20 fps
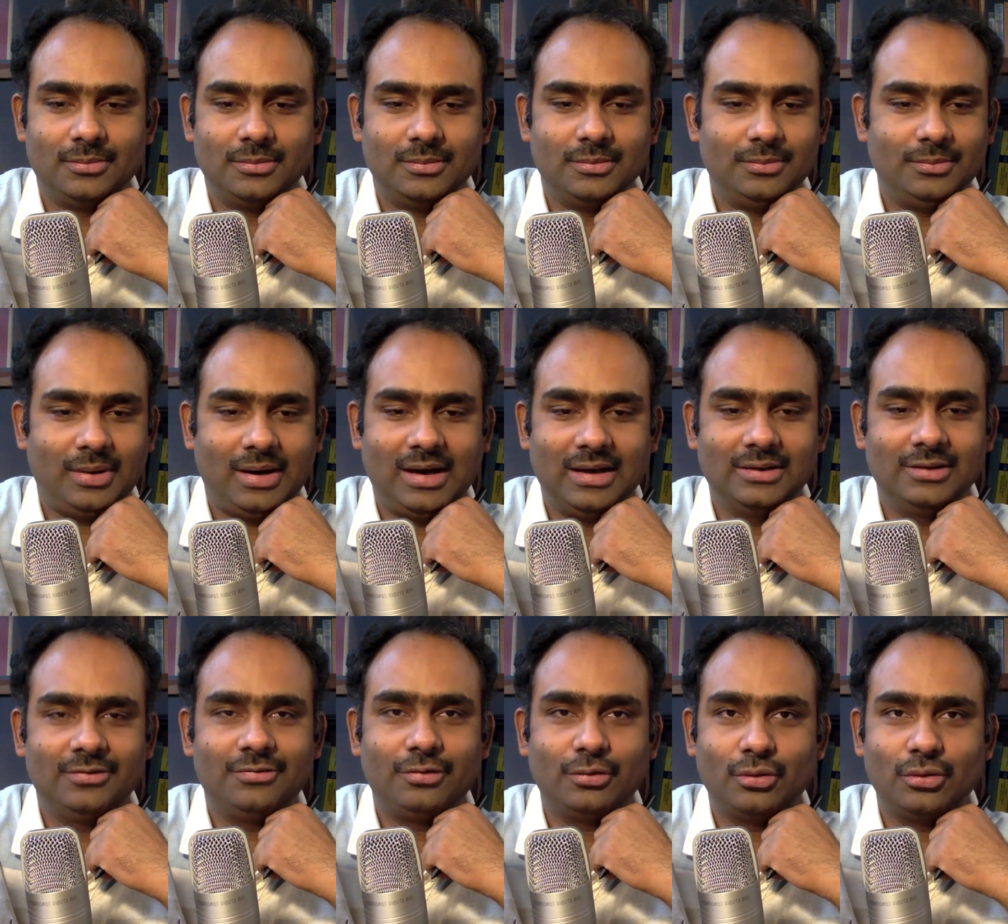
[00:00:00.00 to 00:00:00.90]
by the
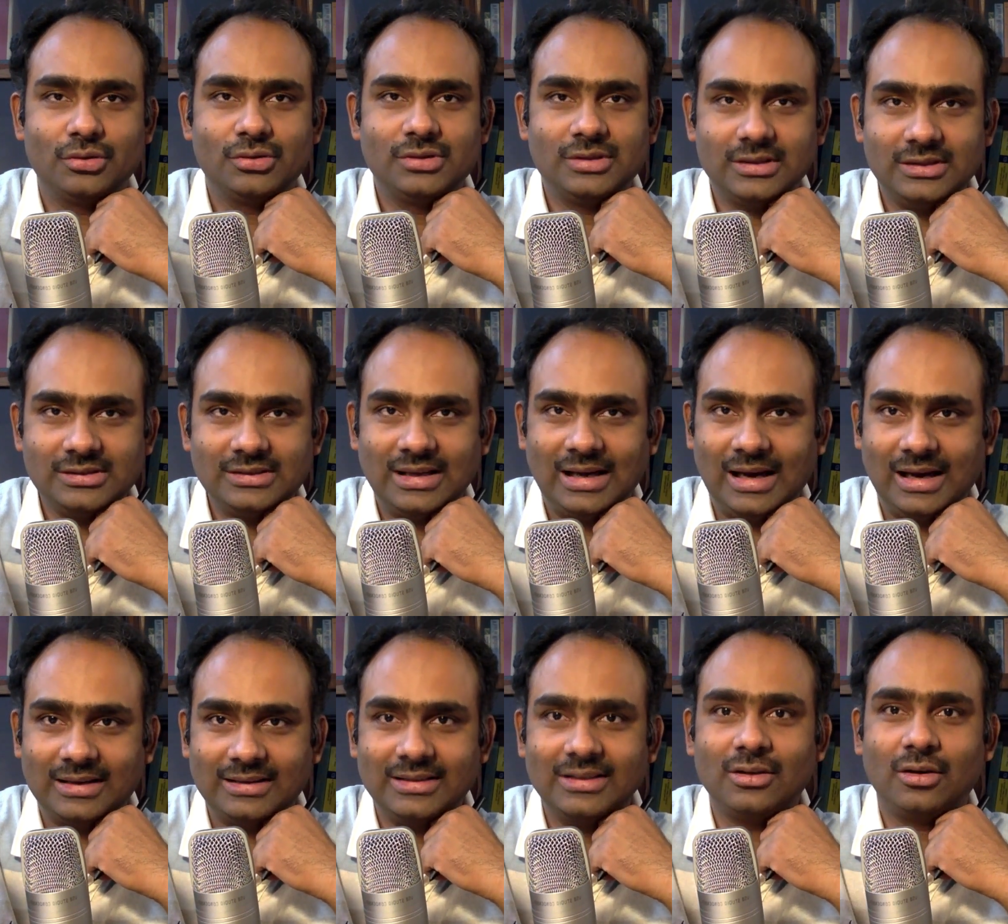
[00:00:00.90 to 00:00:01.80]
forces
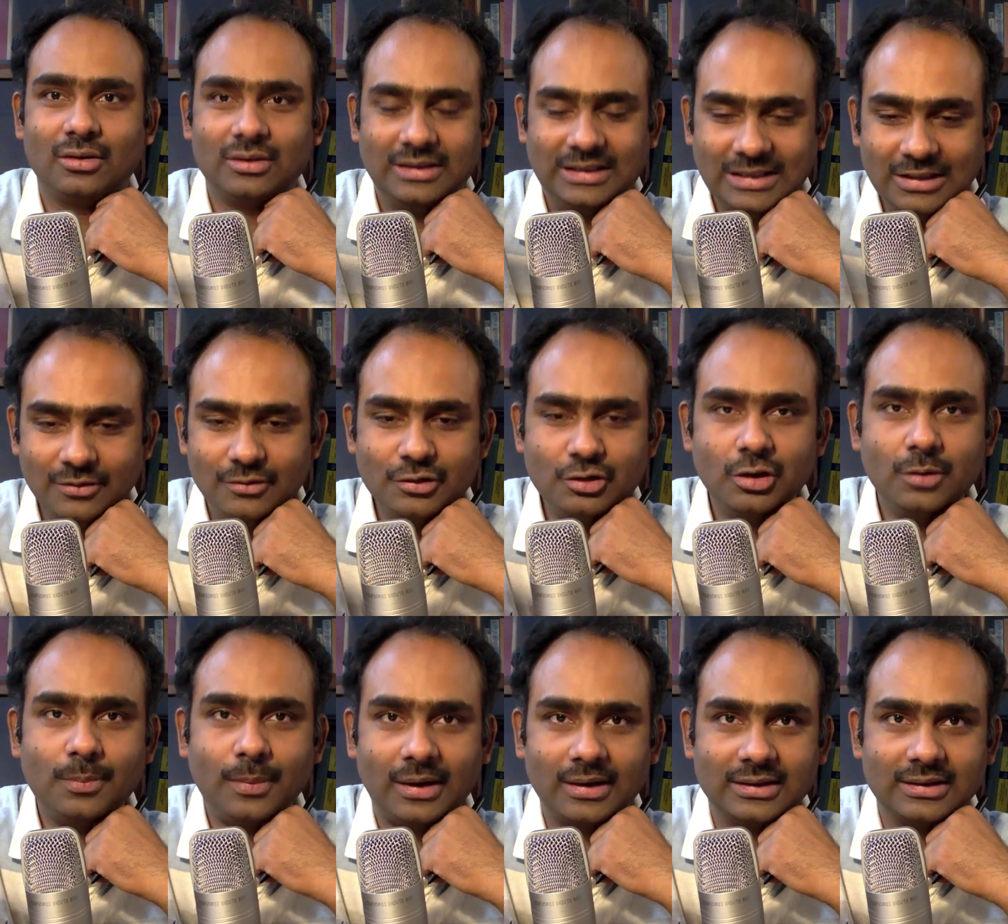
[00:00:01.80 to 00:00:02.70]
acting on individual
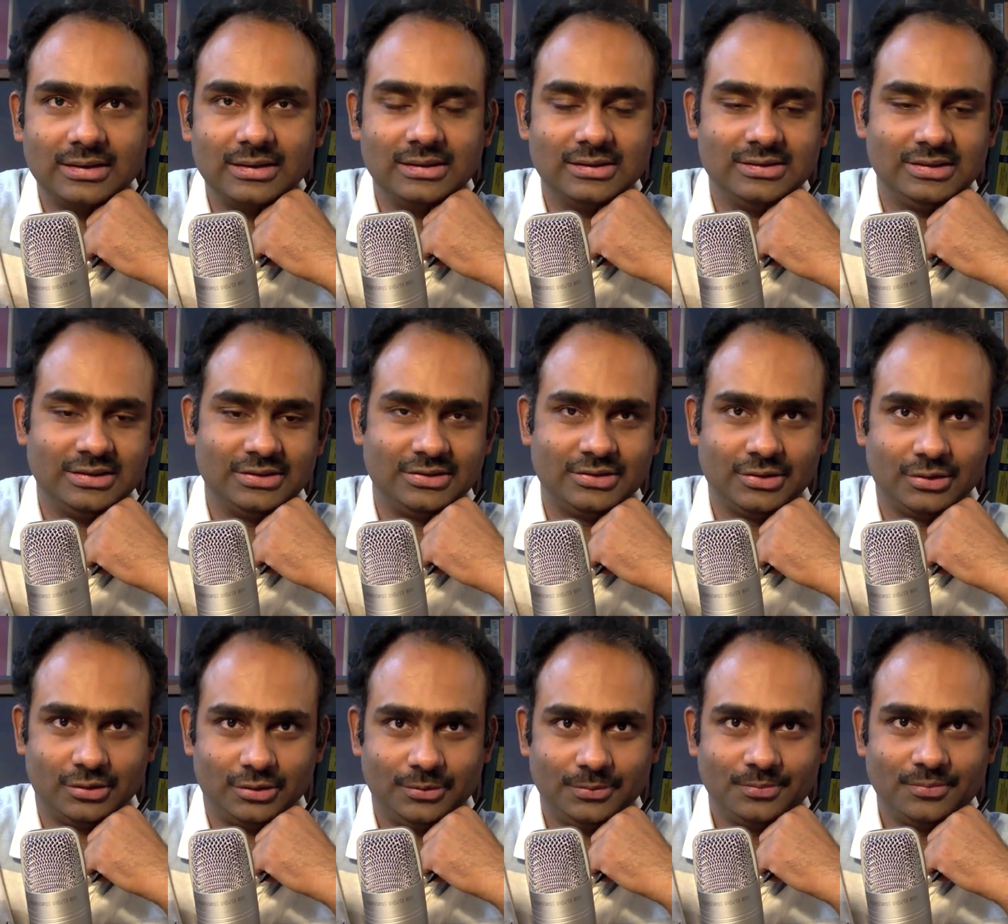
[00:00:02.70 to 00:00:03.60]
particles is
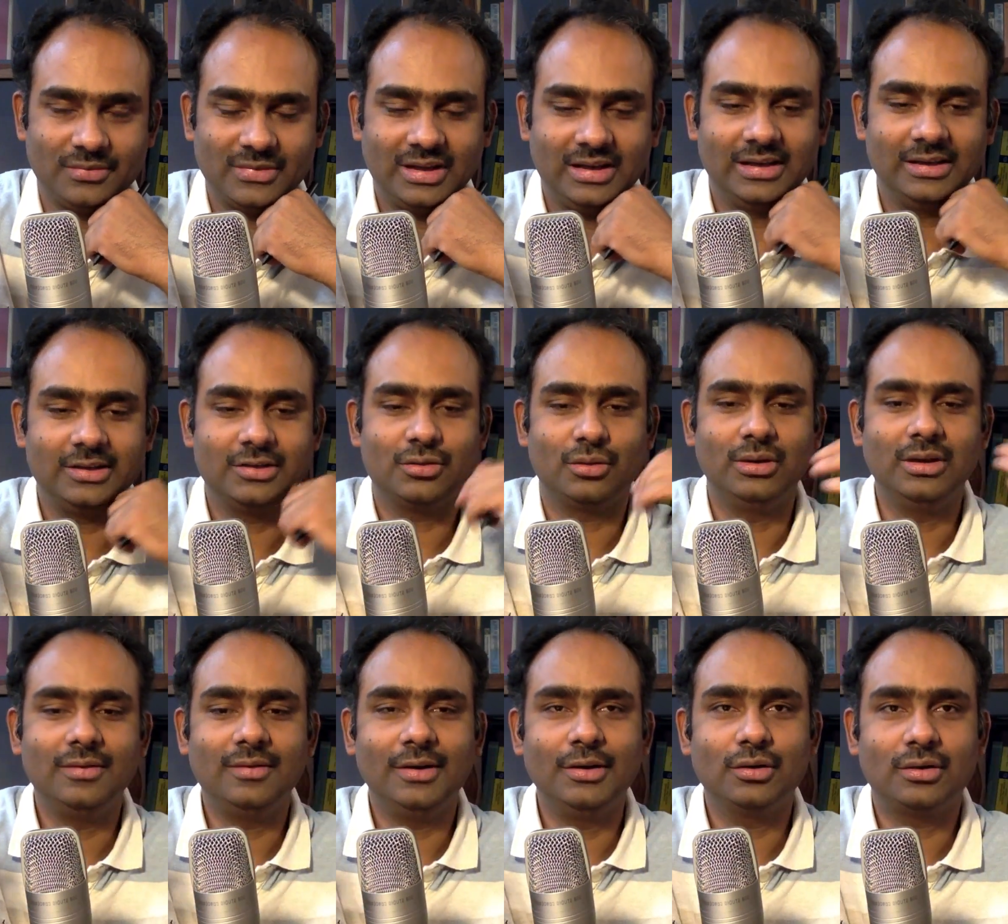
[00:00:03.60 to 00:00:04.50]
zero it is only
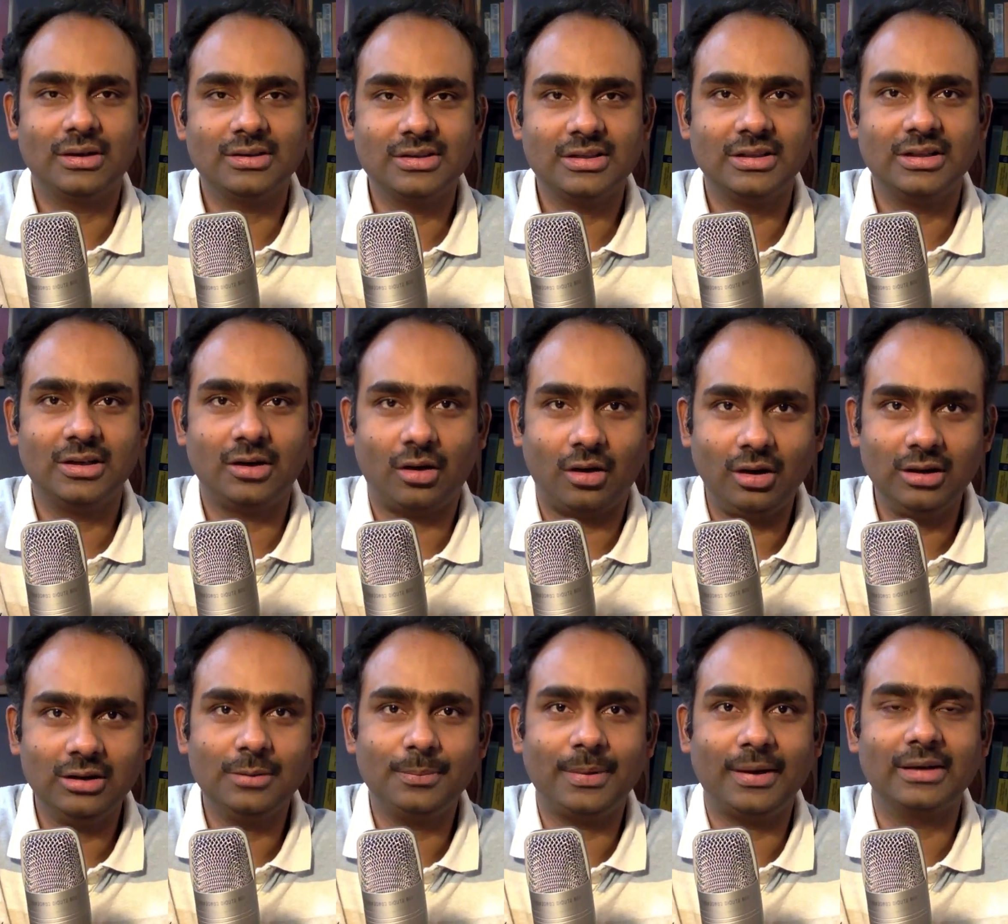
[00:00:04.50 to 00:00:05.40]
when you consider all
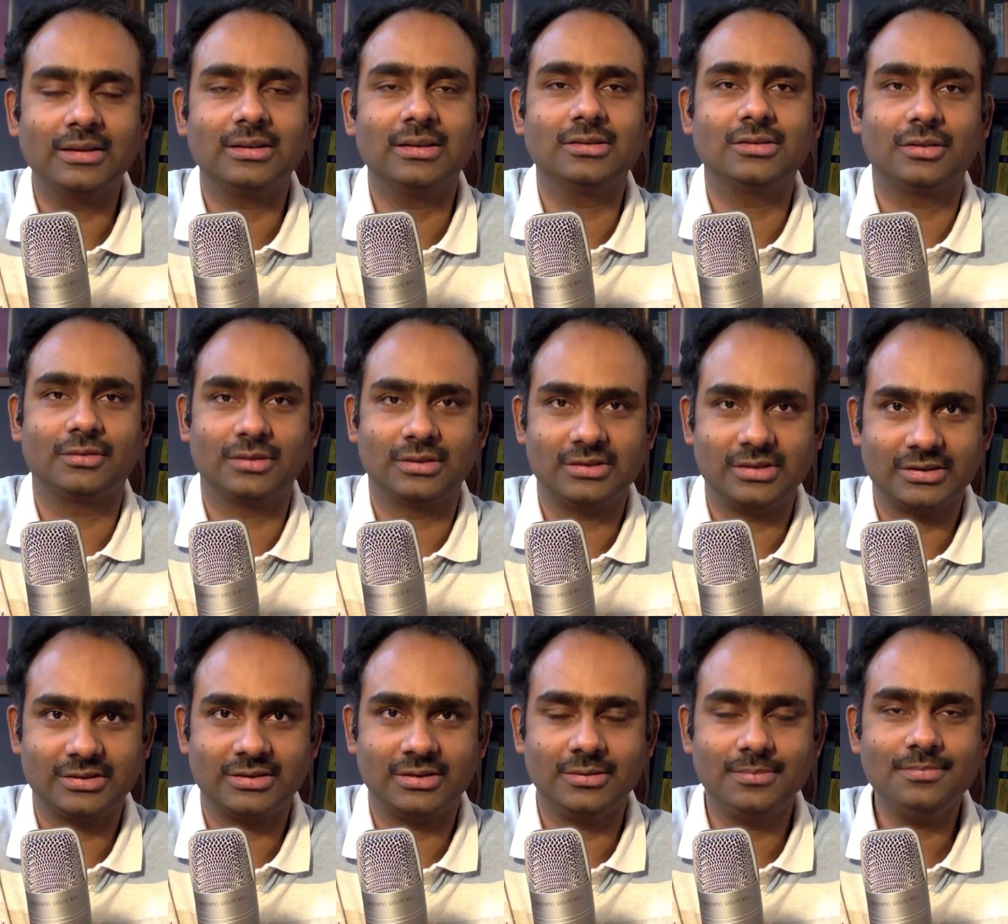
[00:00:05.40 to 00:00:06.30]
the particles of the
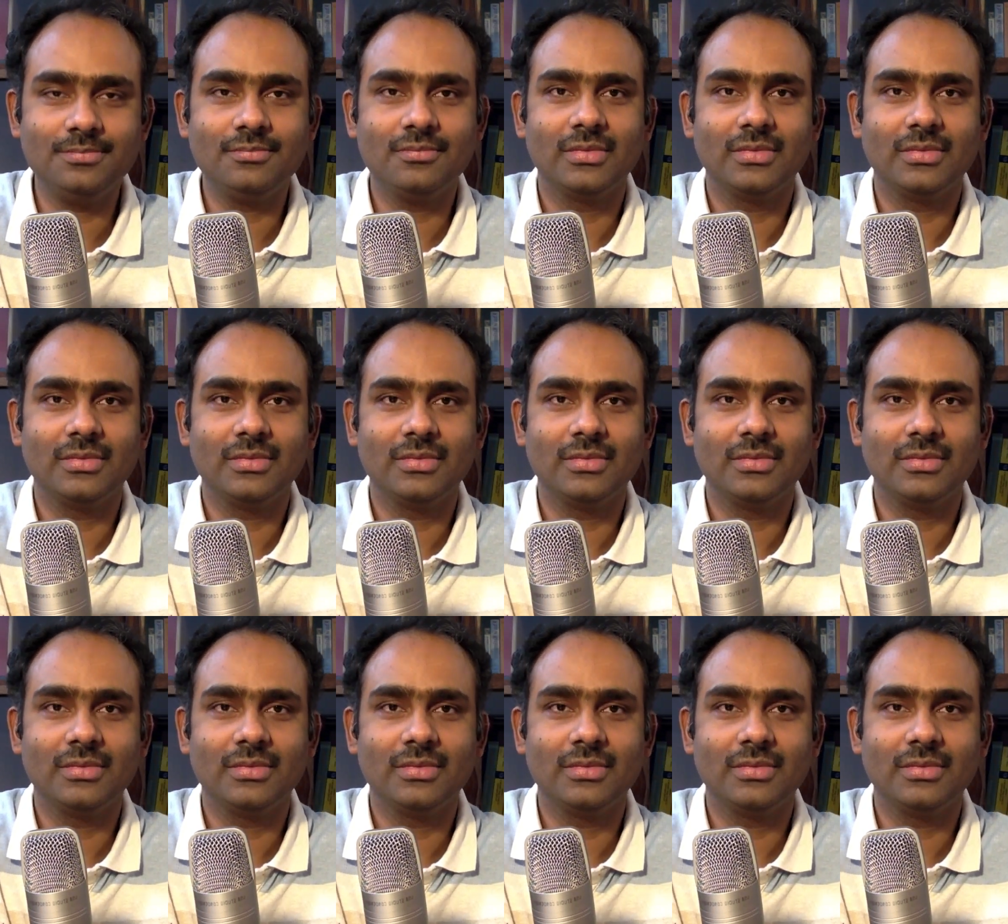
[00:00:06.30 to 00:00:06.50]
system